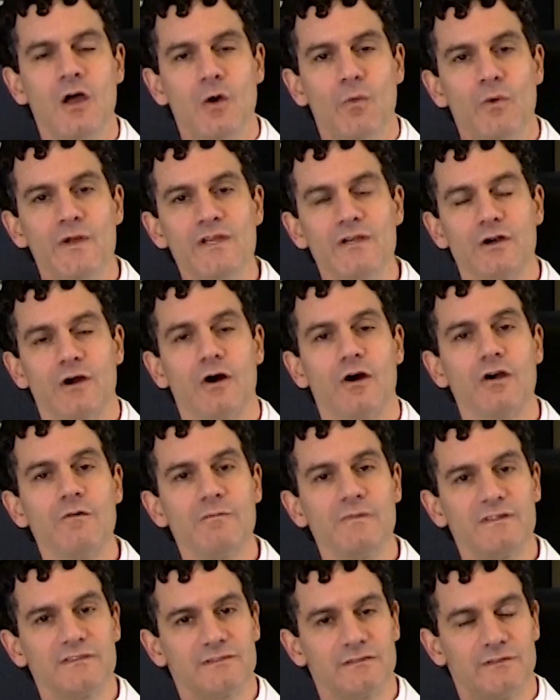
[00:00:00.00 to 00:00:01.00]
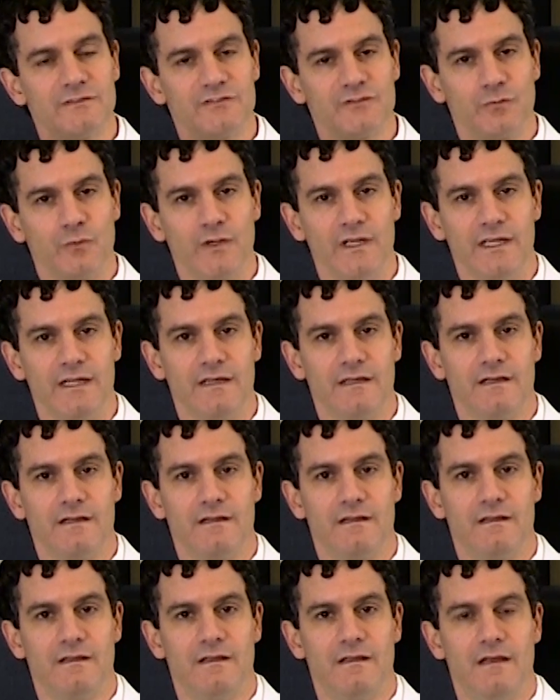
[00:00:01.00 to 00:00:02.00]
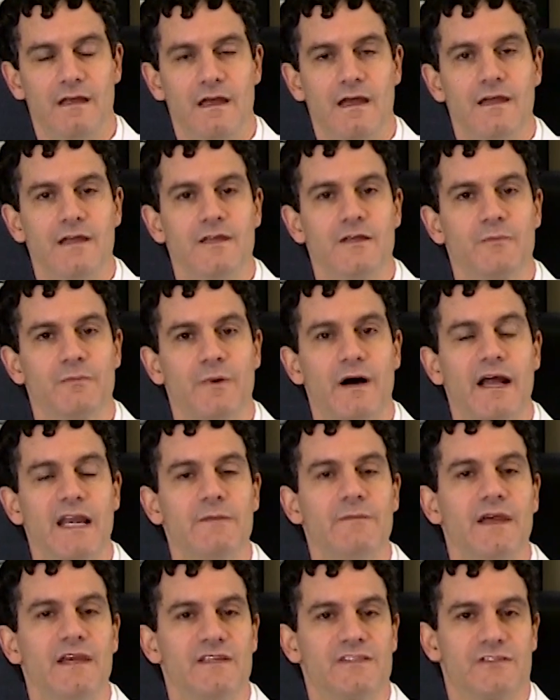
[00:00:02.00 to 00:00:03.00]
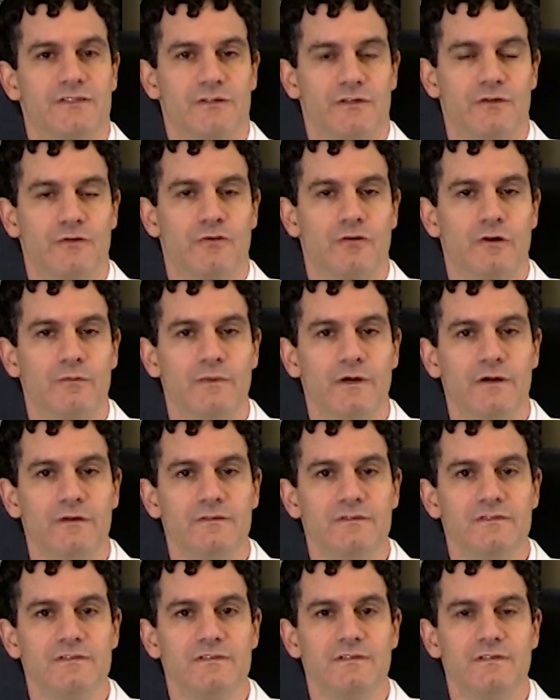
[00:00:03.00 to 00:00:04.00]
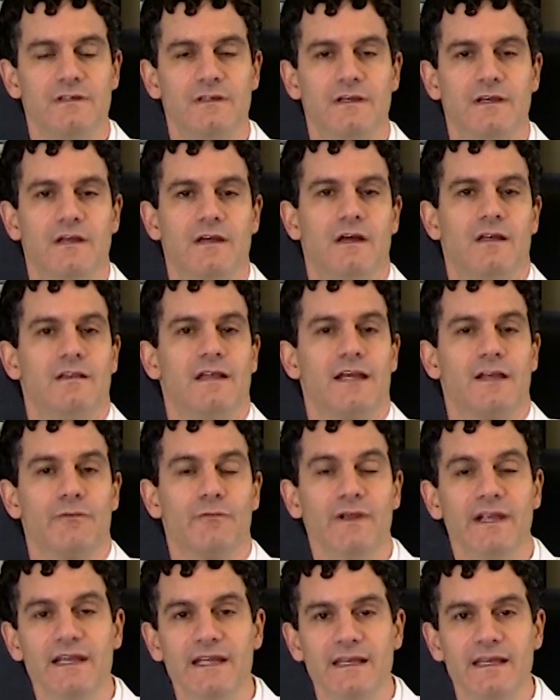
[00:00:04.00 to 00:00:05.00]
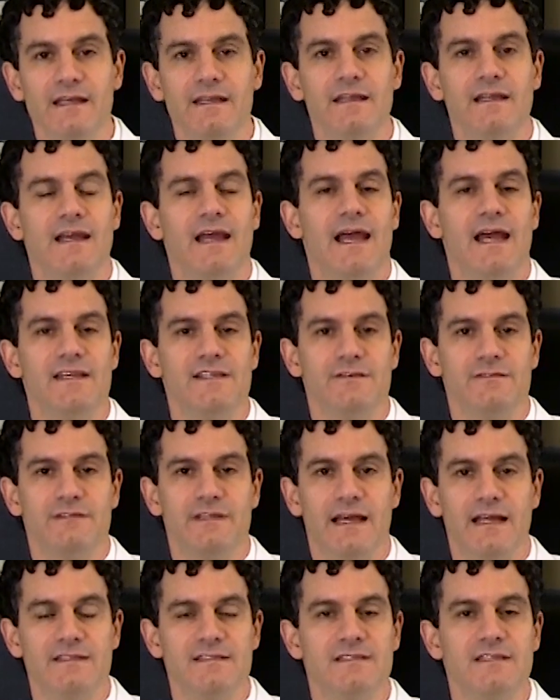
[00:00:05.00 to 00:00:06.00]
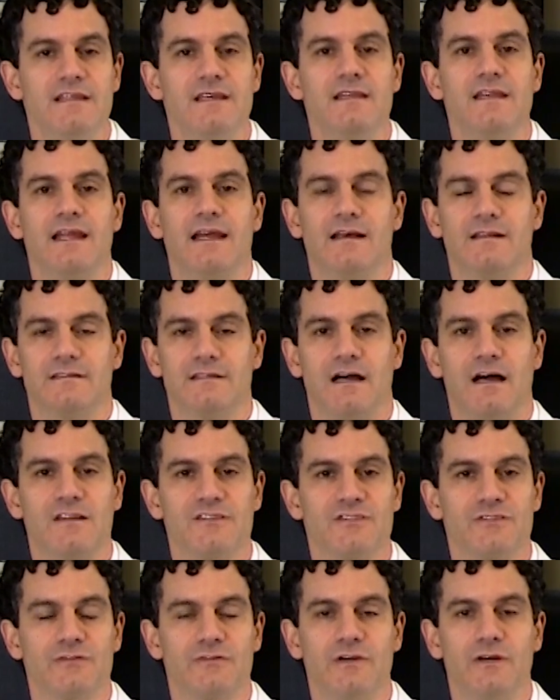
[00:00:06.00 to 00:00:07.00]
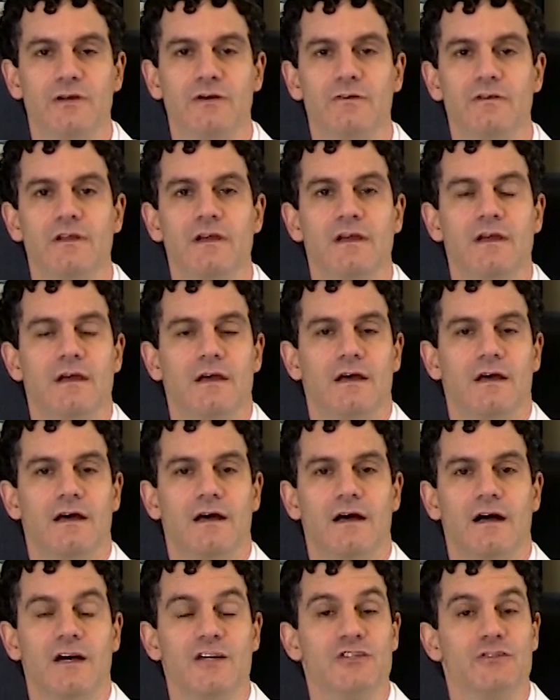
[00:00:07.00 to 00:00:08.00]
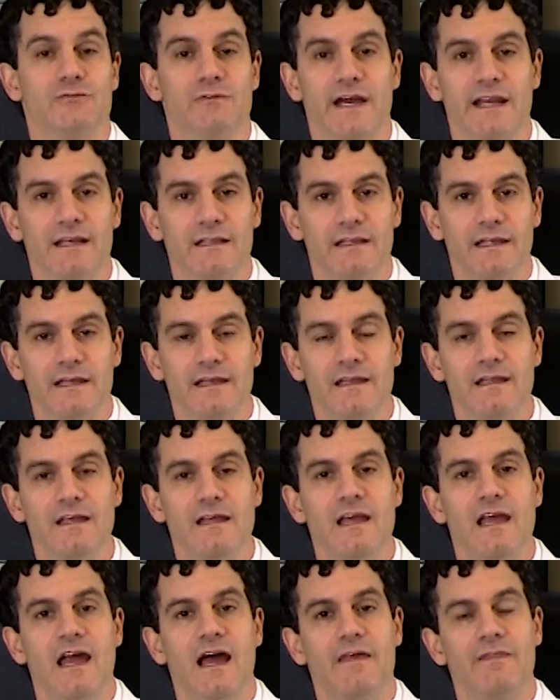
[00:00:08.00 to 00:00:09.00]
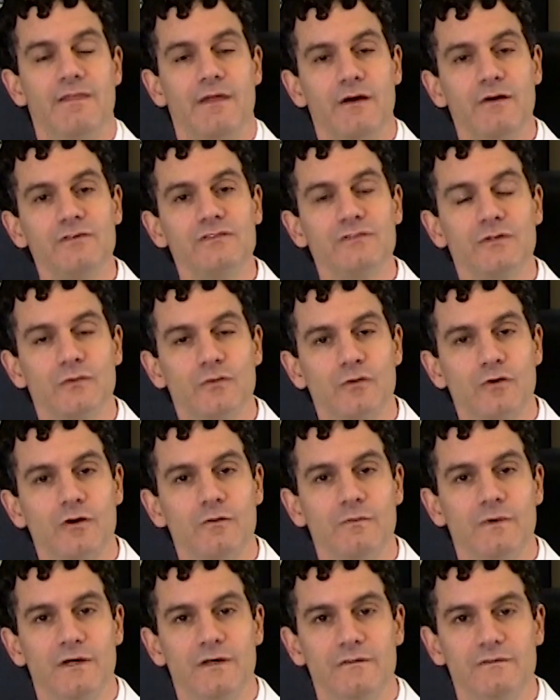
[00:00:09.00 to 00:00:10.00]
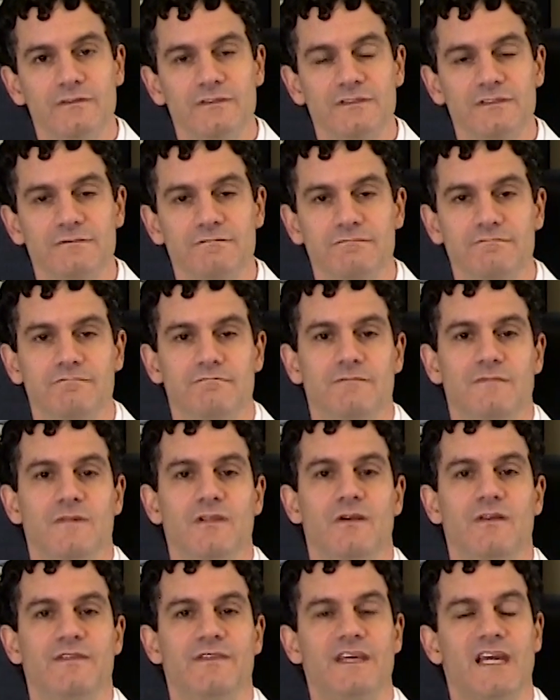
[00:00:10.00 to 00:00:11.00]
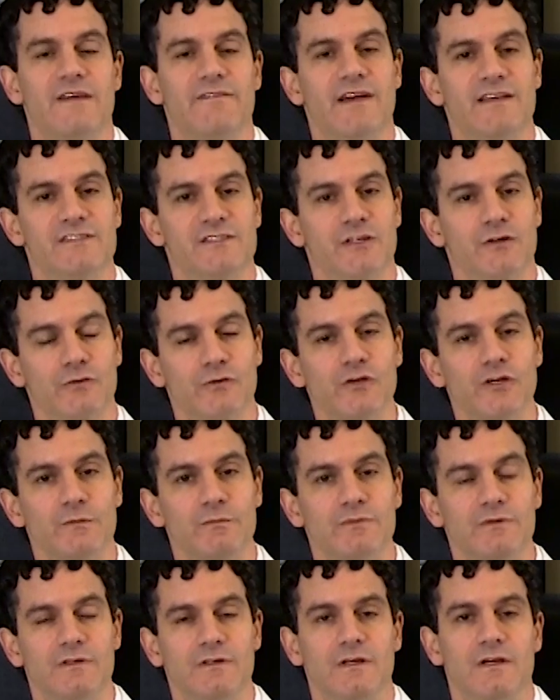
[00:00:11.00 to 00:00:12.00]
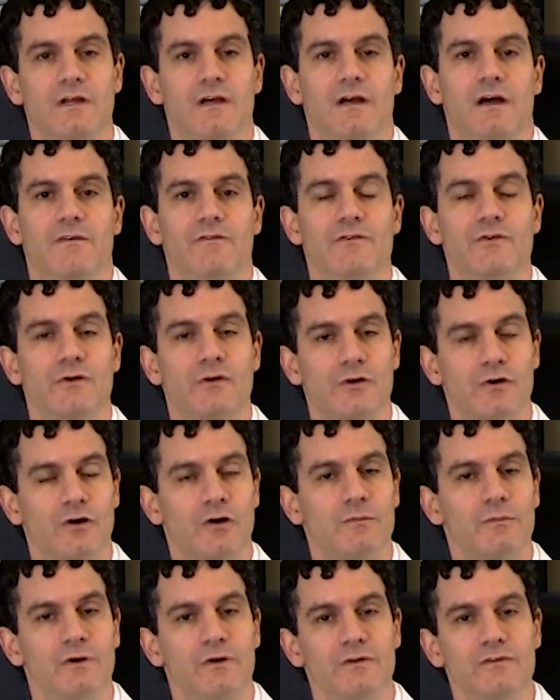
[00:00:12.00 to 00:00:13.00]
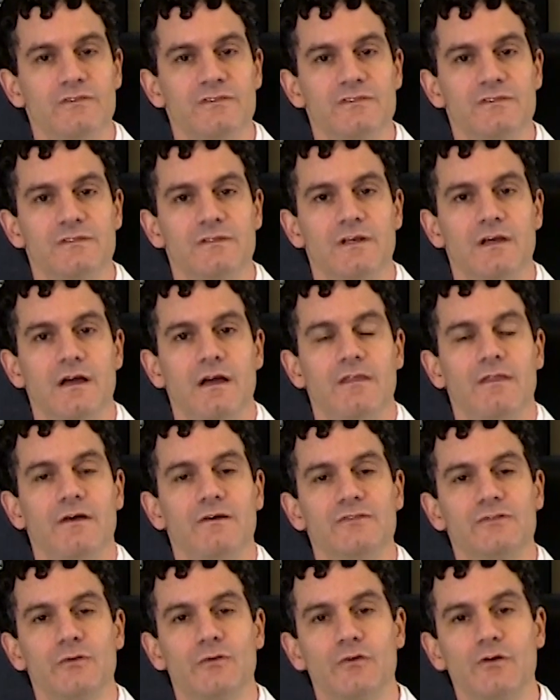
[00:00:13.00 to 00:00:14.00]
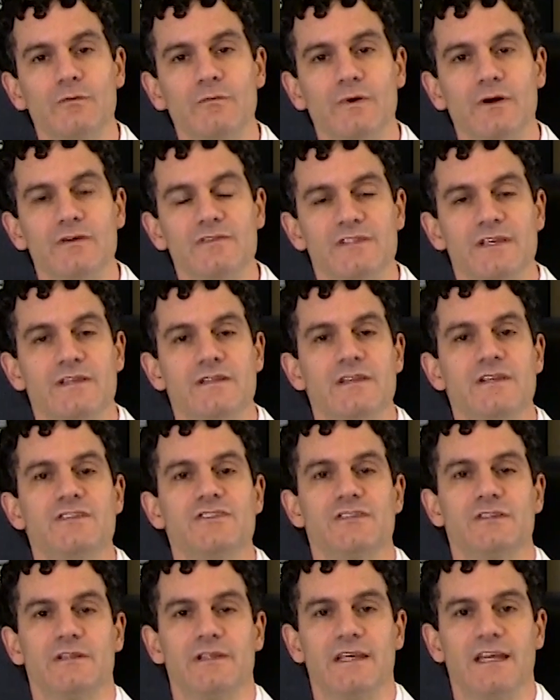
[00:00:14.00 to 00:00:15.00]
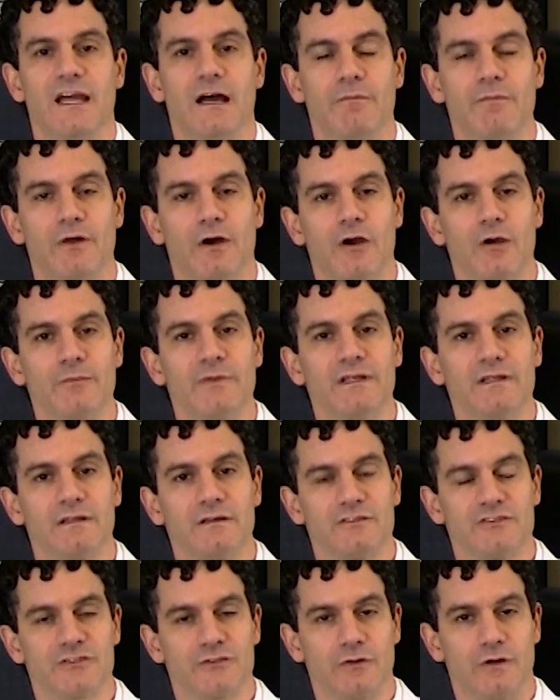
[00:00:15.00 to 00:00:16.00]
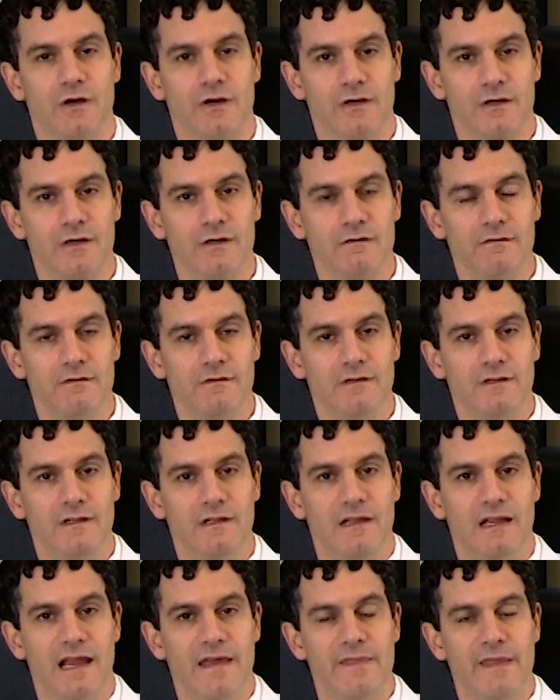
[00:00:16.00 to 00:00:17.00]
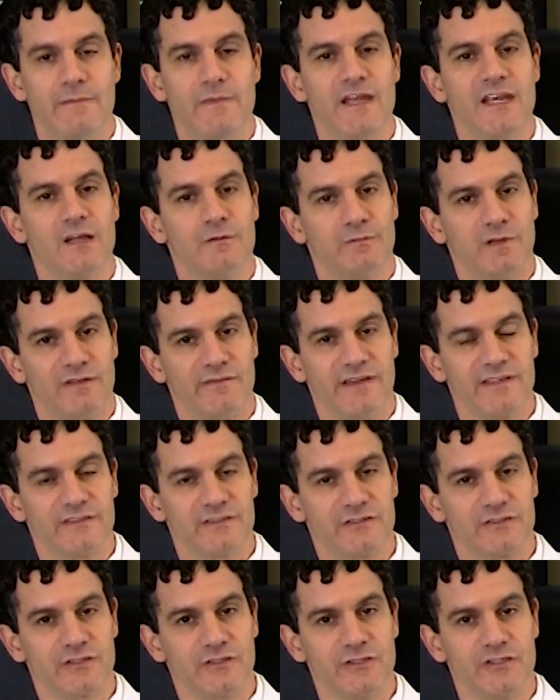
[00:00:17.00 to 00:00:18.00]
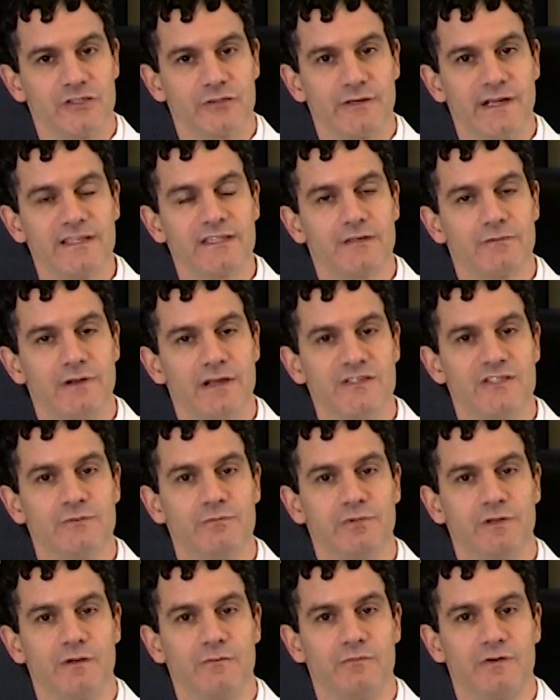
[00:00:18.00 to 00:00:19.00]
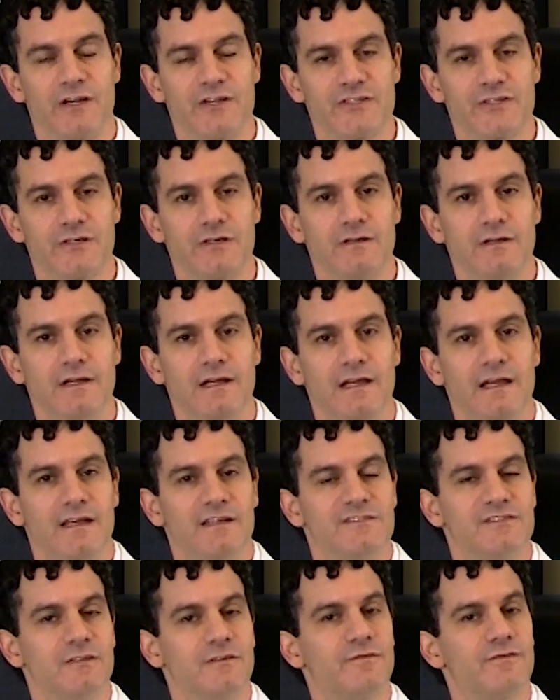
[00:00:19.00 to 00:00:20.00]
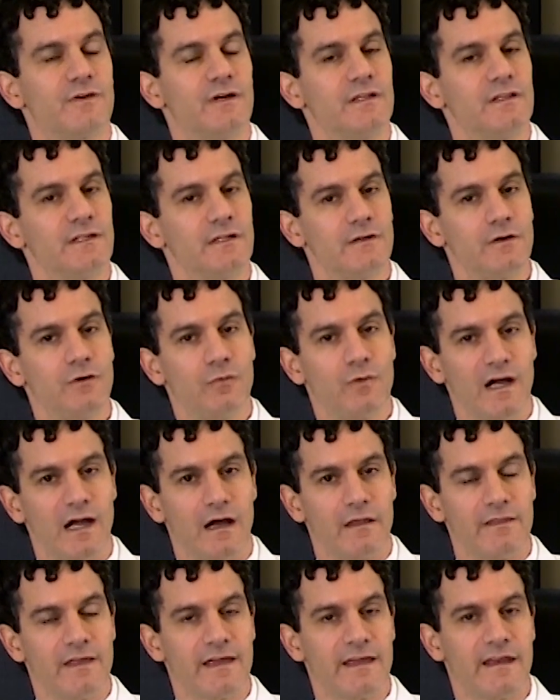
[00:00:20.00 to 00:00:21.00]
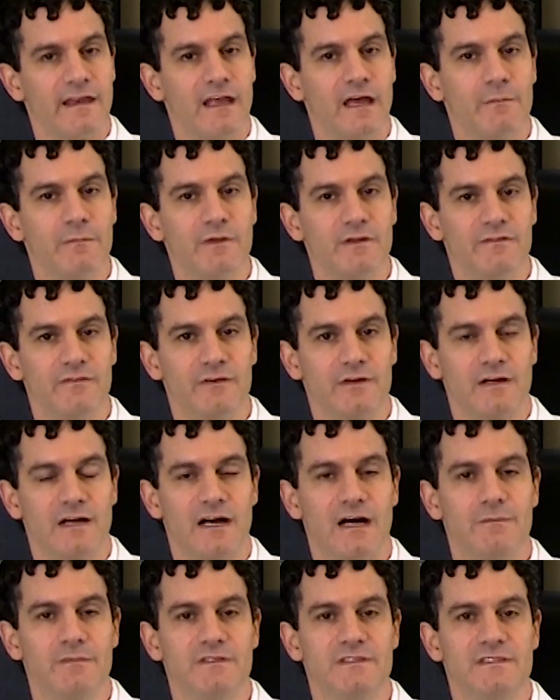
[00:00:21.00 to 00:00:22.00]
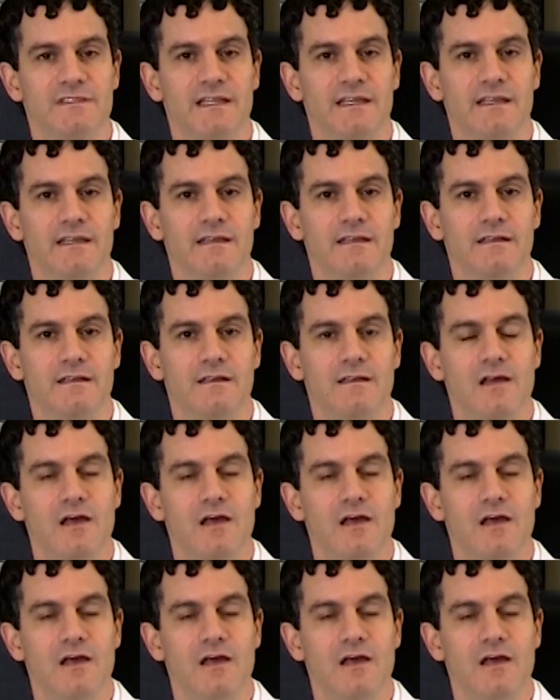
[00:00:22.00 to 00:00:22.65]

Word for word: When your heart muscle is weak, your body makes certain hormones like renin, angiotensin, aldosterone, uh, adrenaline, and those hormones you can think of as a group of neurohormones. Those hormones initially help the heartbeat a little stronger and they make your blood vessels constrict, raise your blood pressure. So for a little while, that can help you feel compensated.